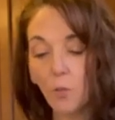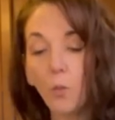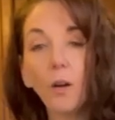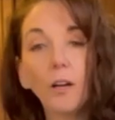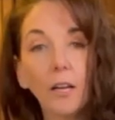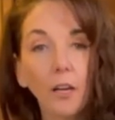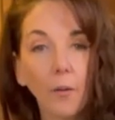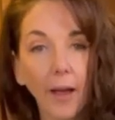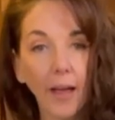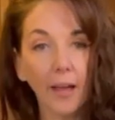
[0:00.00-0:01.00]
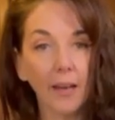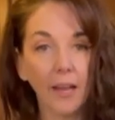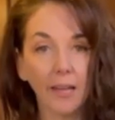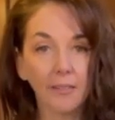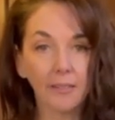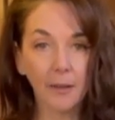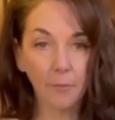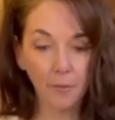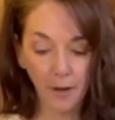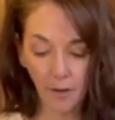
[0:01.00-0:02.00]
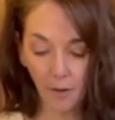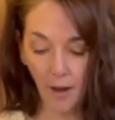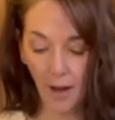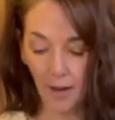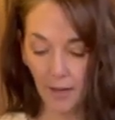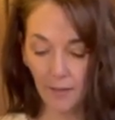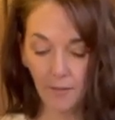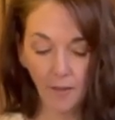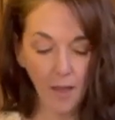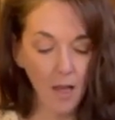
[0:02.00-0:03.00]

we're gonna go ahead and separate our eggs.